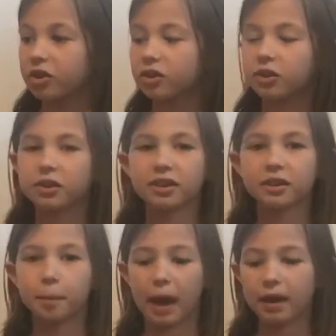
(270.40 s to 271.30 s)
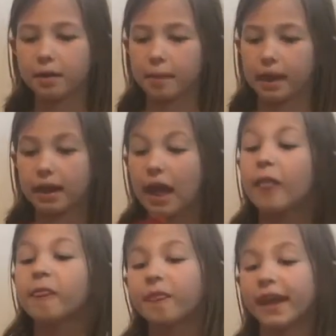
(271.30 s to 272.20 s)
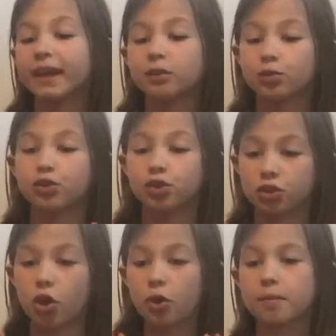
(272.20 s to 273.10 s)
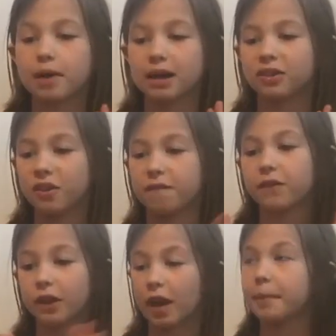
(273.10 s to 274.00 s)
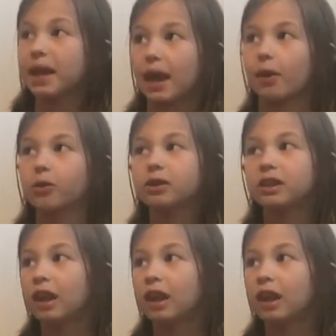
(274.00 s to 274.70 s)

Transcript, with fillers: So, Spider-Man, thank you so much for coming out.